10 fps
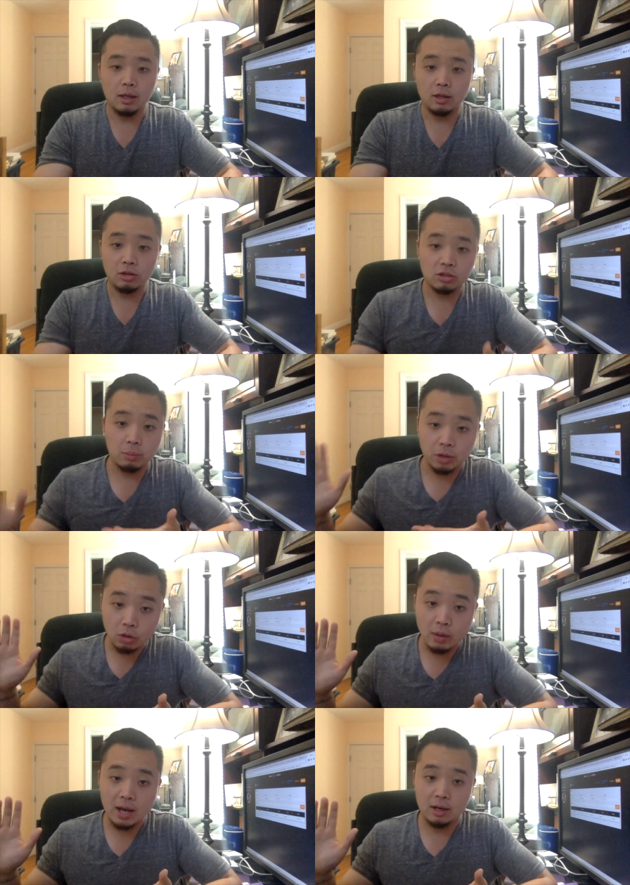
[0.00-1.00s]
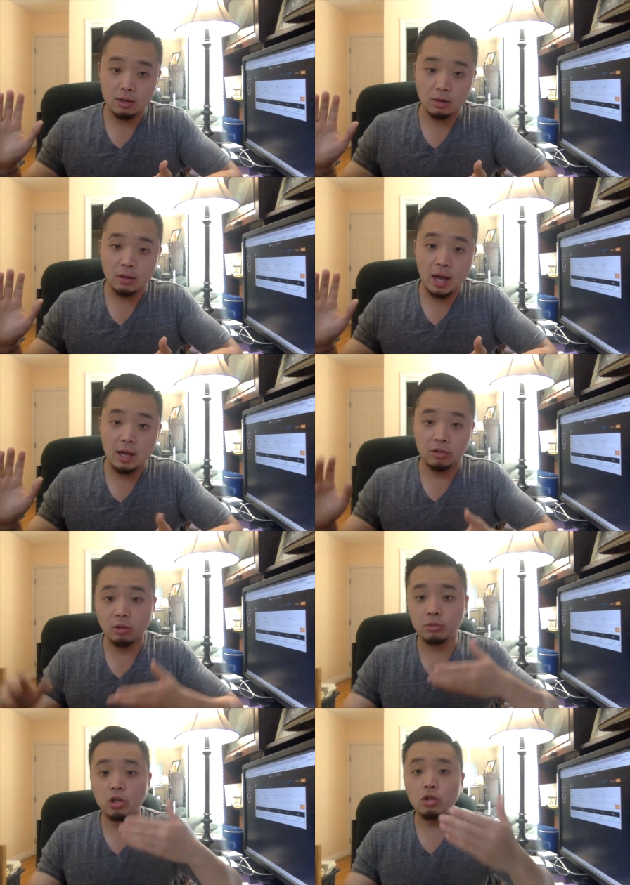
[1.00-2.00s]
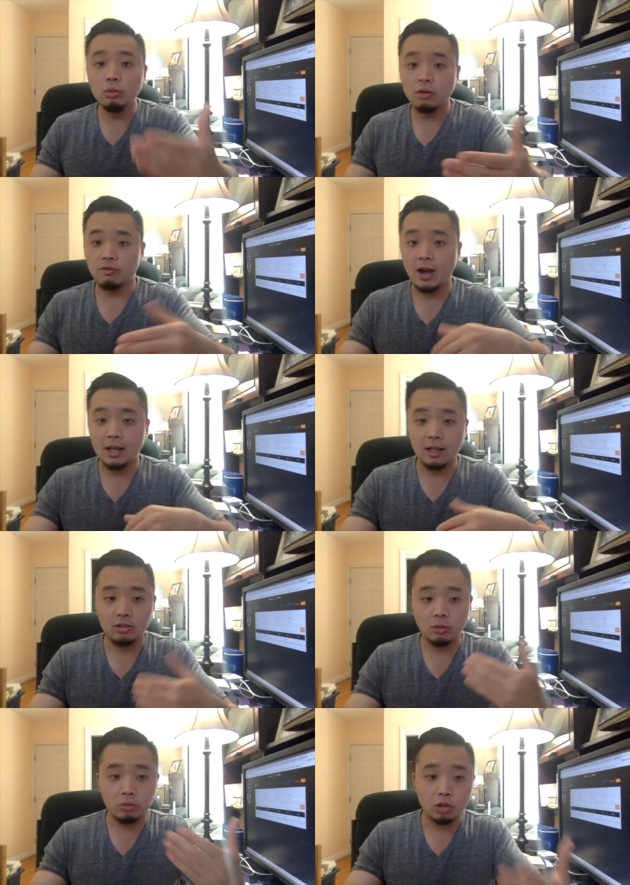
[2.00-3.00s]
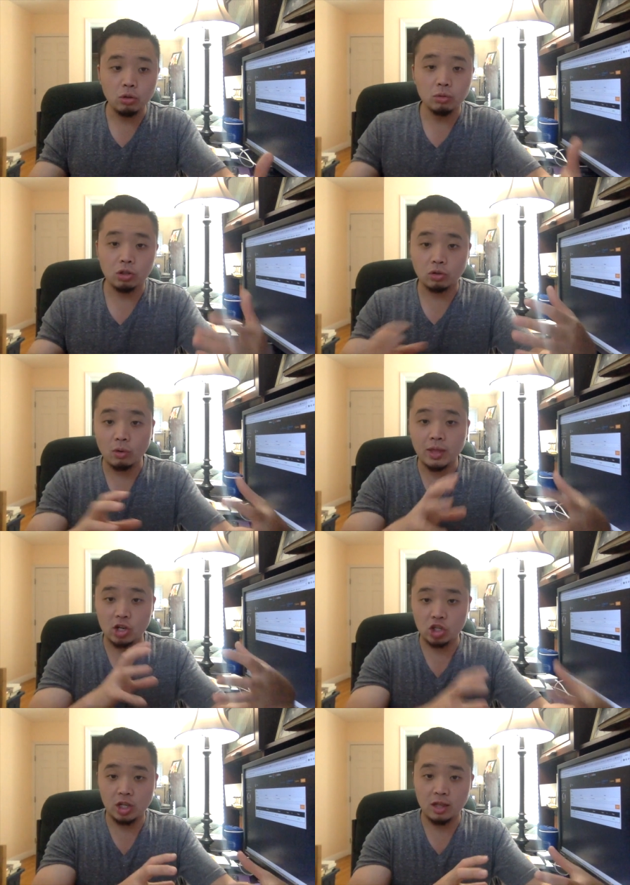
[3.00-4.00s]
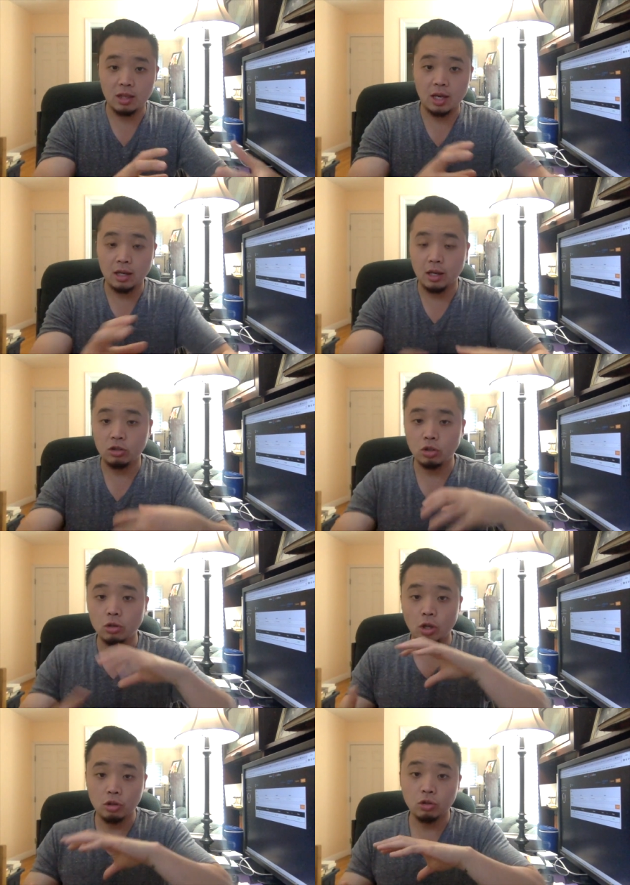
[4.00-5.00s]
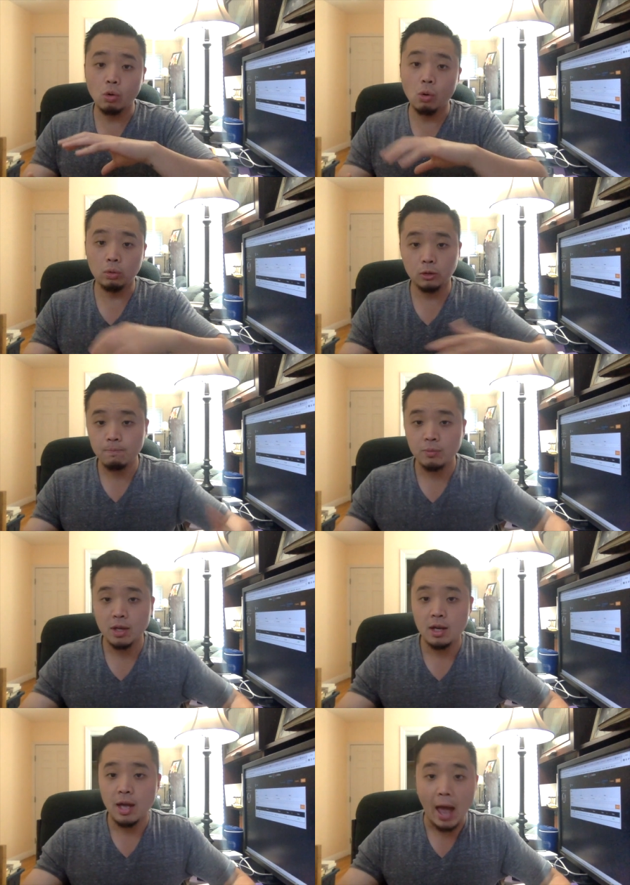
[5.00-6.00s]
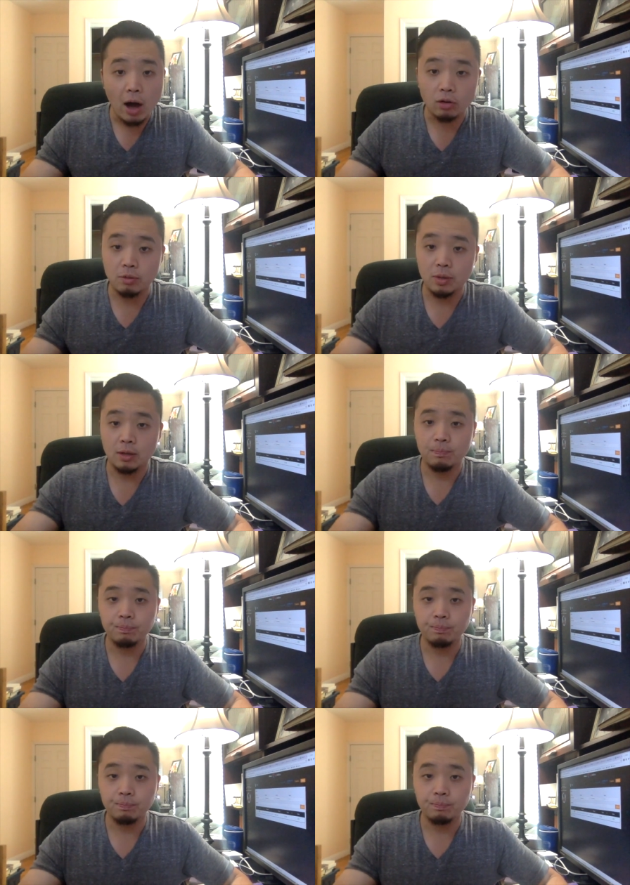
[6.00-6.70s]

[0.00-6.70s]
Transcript: into something great. Okay, it's up to you to find it. It's up to you to turn that shitty thing into gold. Alchemy.